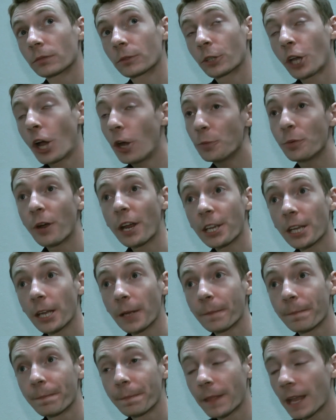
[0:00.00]
code-breaking,
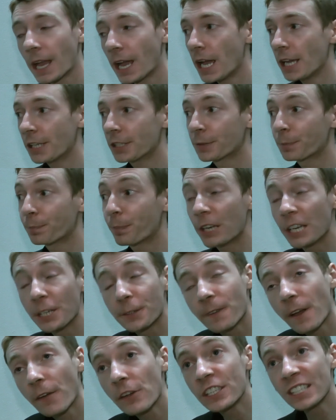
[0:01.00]
but it's
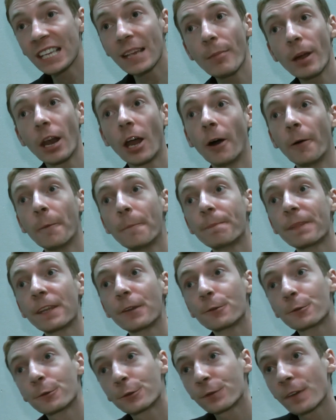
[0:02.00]
very similar. It was